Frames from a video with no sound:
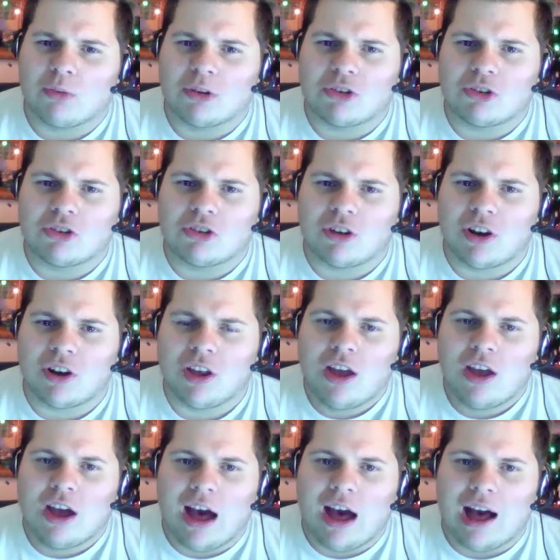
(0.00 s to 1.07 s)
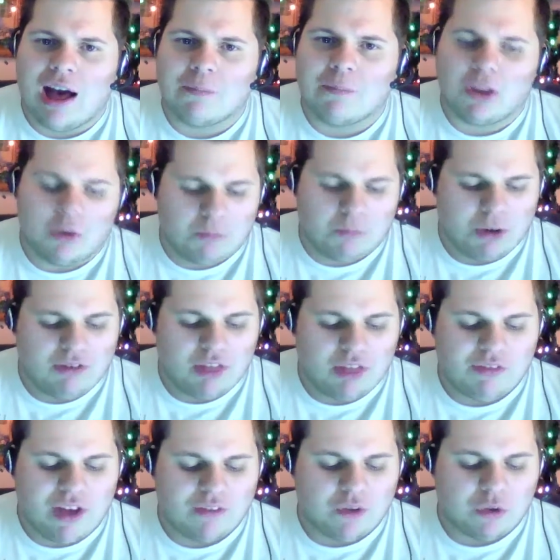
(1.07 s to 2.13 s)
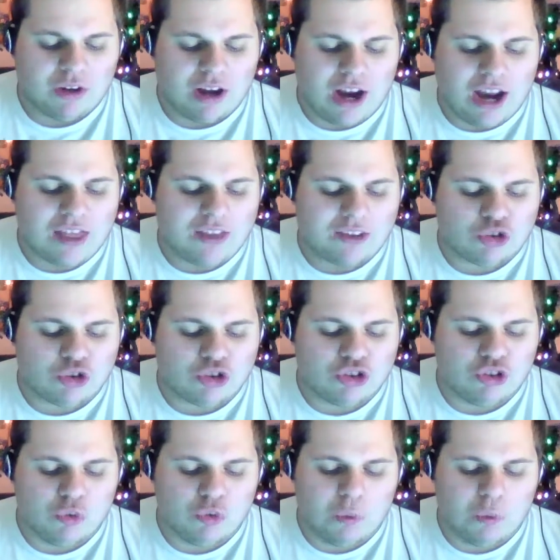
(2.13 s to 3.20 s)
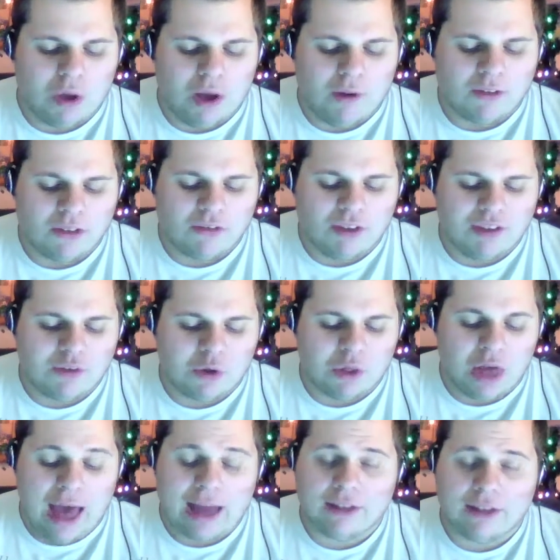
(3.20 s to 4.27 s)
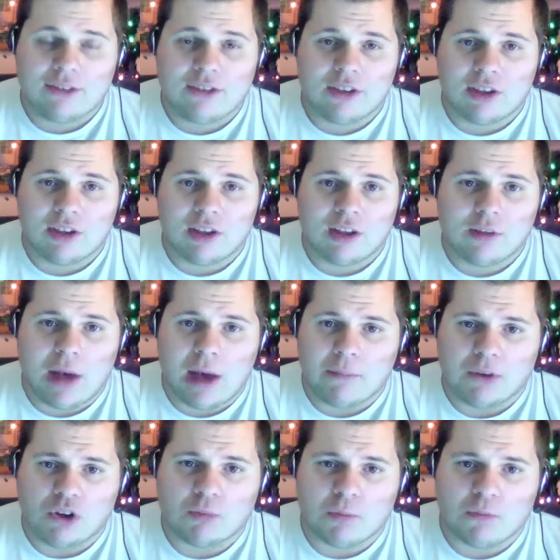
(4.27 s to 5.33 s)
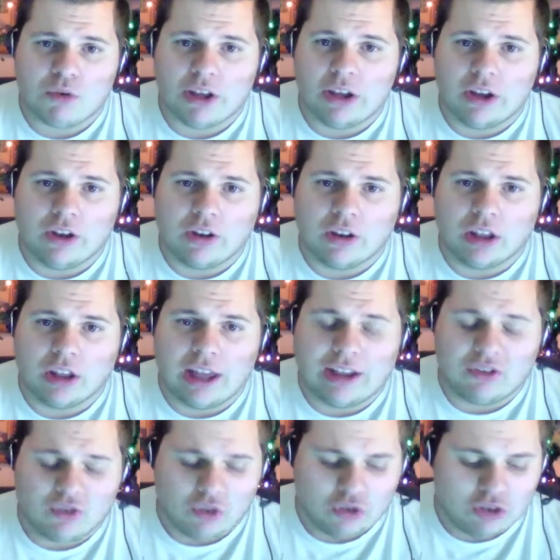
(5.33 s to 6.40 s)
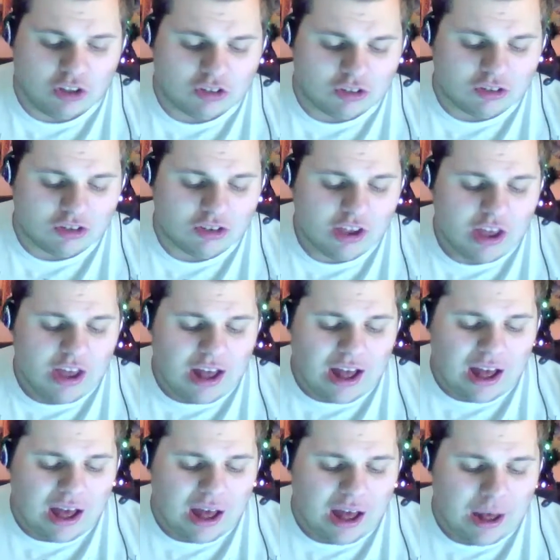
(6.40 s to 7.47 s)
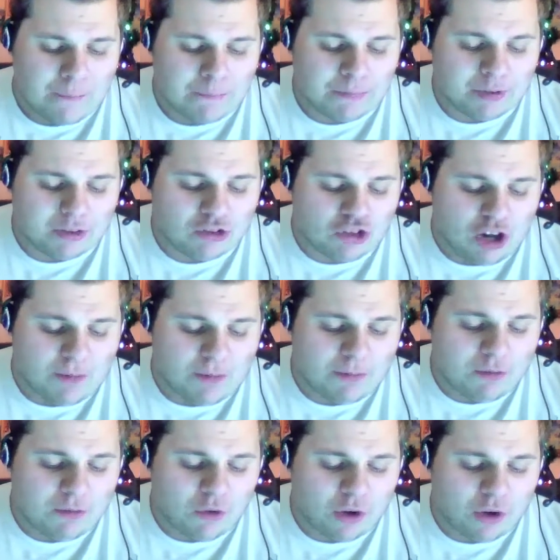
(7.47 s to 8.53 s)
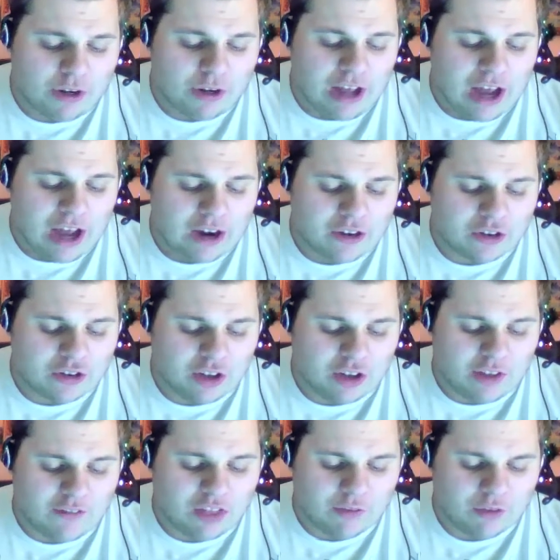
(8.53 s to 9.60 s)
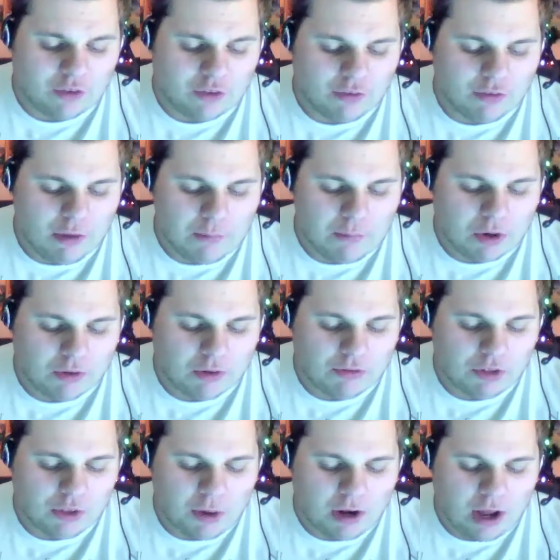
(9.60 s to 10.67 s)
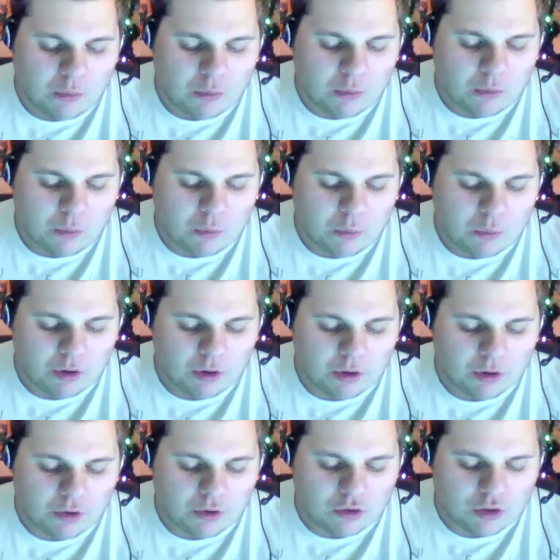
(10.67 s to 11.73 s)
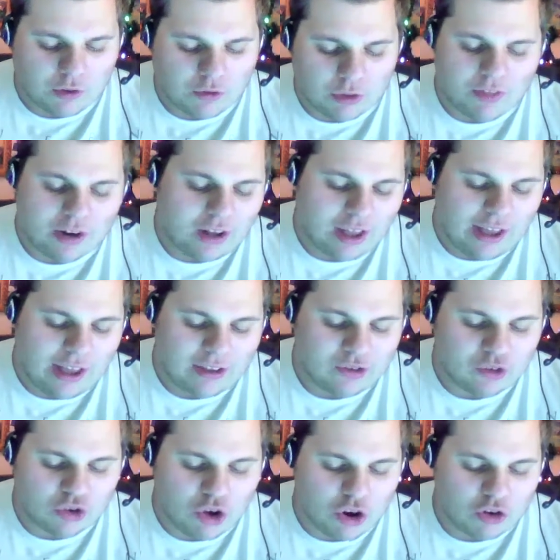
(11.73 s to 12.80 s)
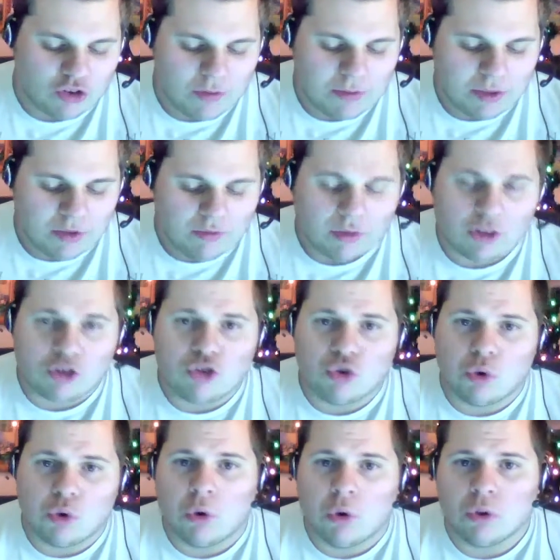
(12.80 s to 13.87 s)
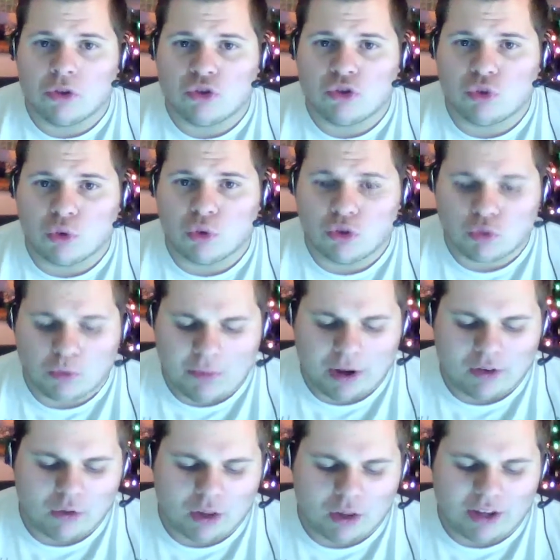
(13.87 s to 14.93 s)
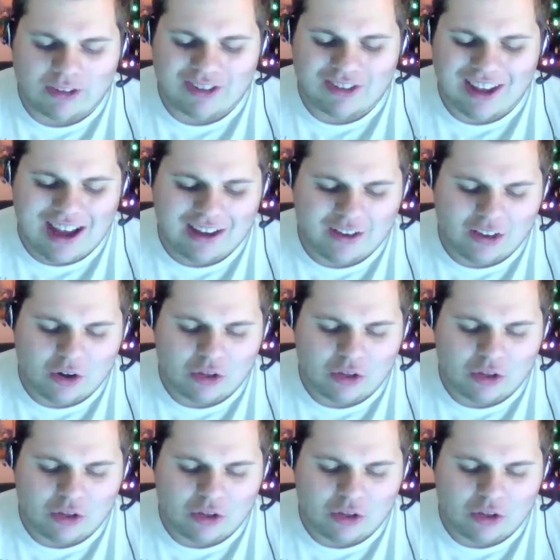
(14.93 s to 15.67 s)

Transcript: Um, no, breaking for the five hole today, I think the Swords do well. The five hole at uh, Pompano has been pretty good the last few seasons. Um, start before Yonkers, 11th of November, and Philly Marinon winners of 27 in the last few starts. From the two hole, the Swords won by two lengths on the lead all throughout.